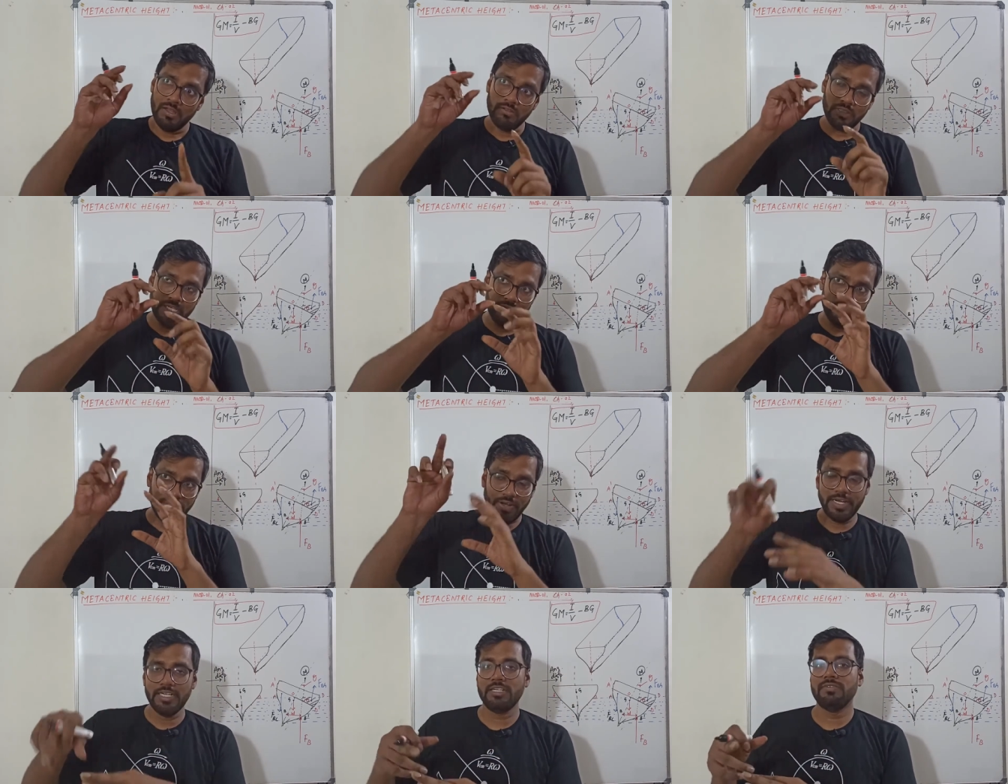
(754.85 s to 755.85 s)
Then we
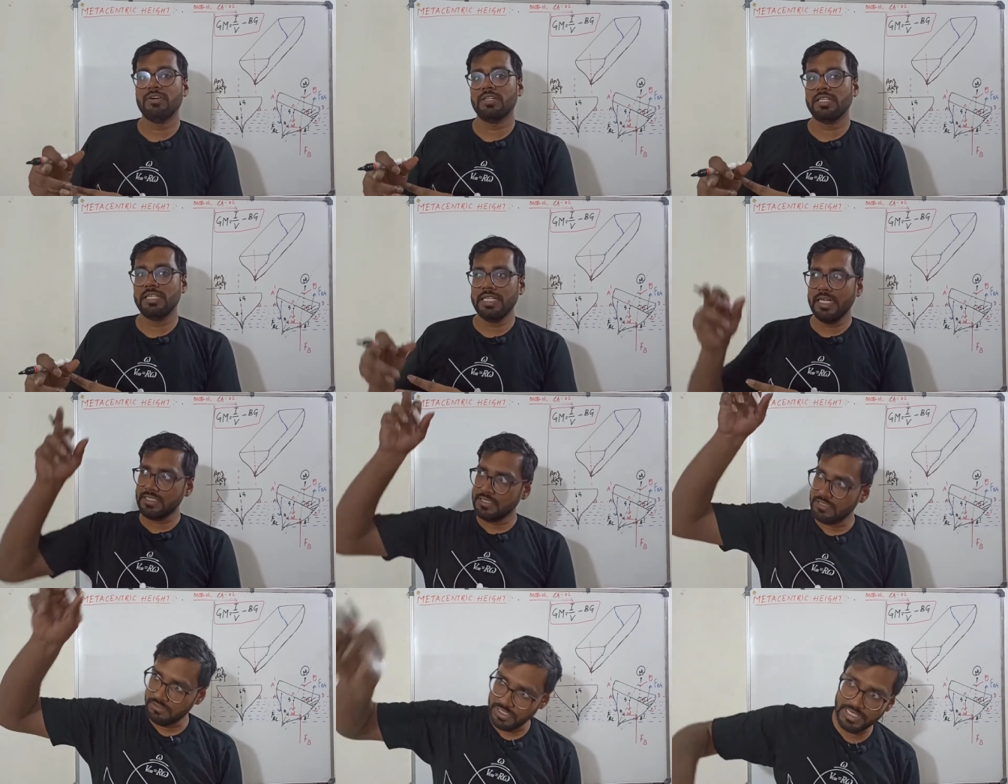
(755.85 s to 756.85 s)
find it for the
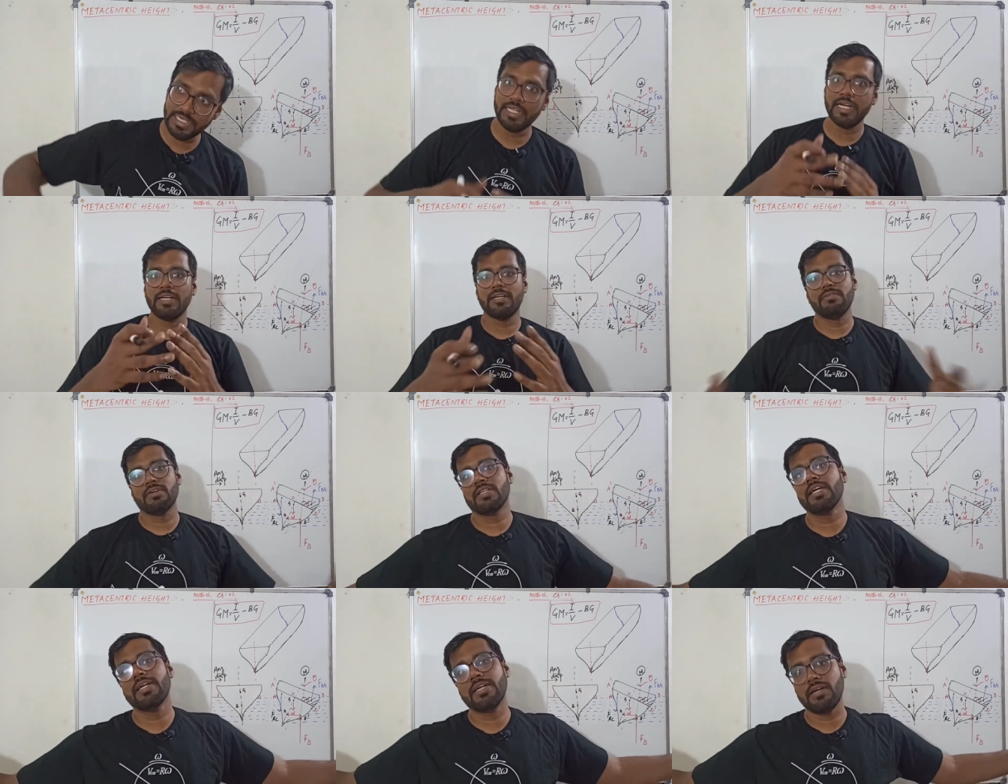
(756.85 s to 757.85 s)
dx, integrate it for the
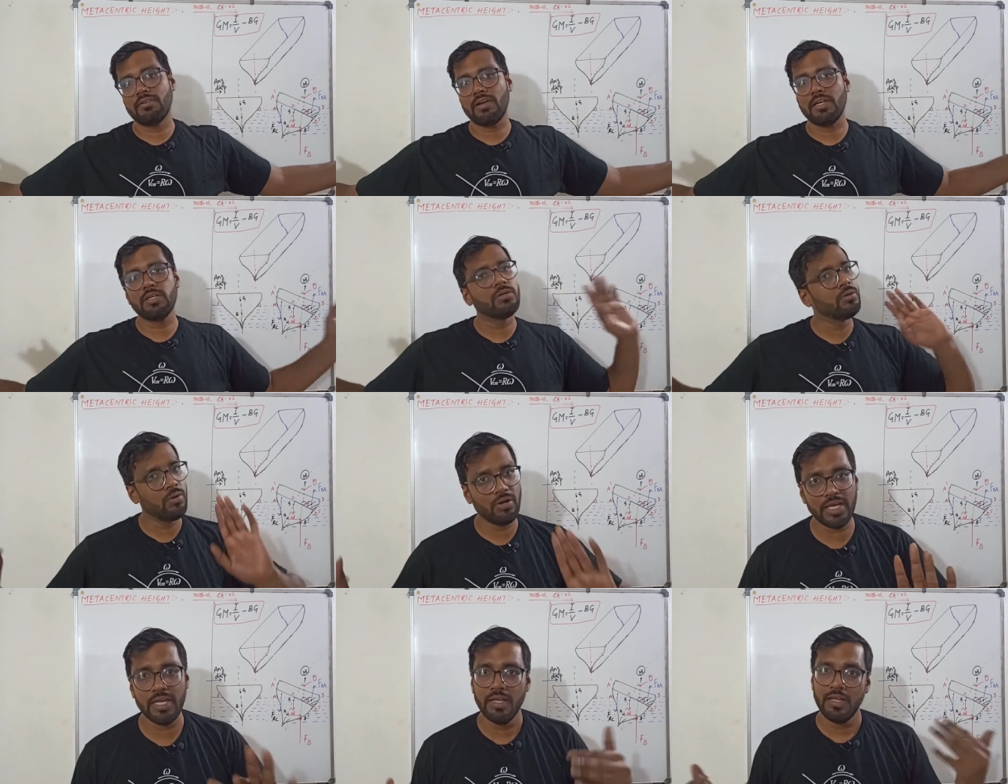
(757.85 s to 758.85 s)
entire value.
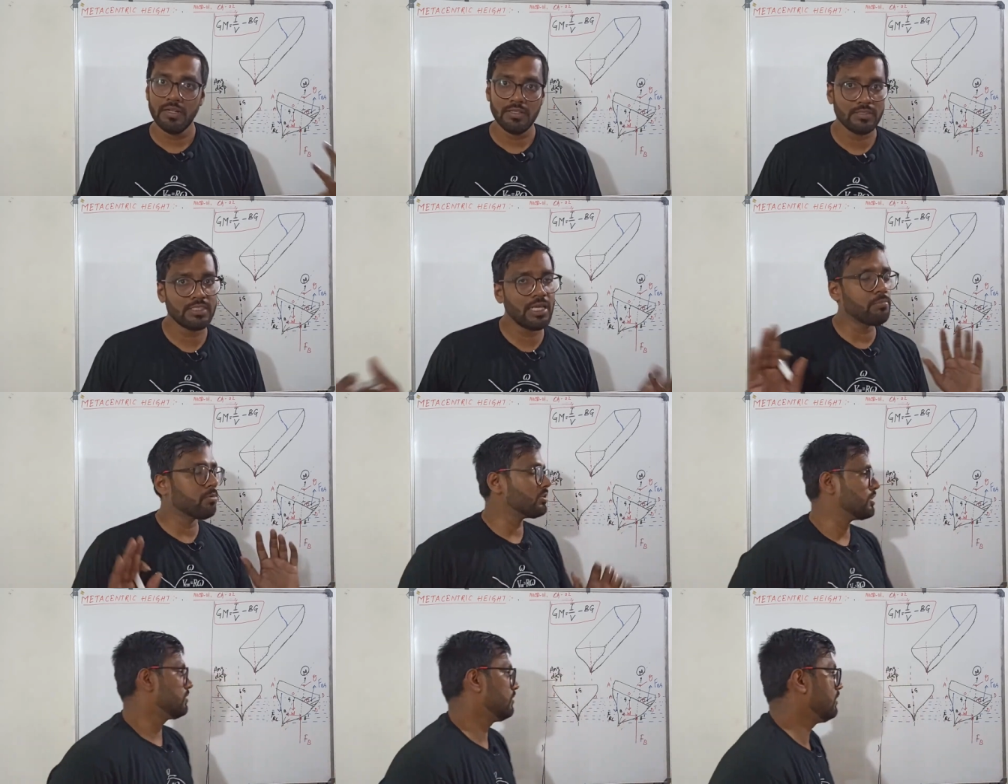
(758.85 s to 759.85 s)
Okay? Same
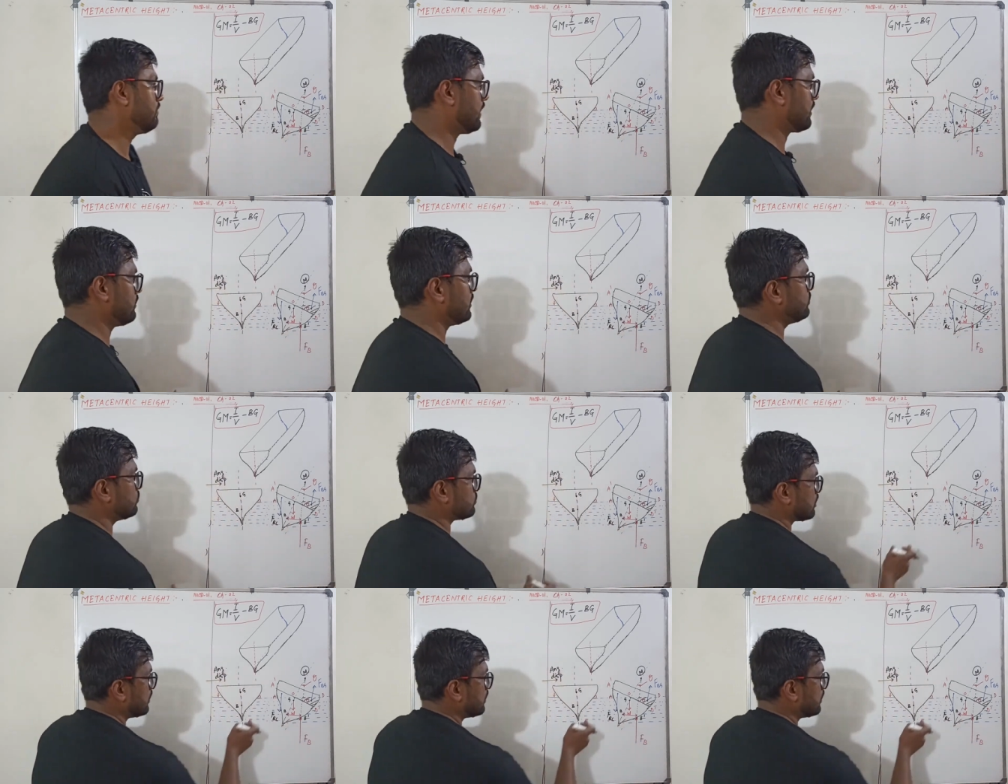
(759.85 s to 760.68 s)
process only we are going to use.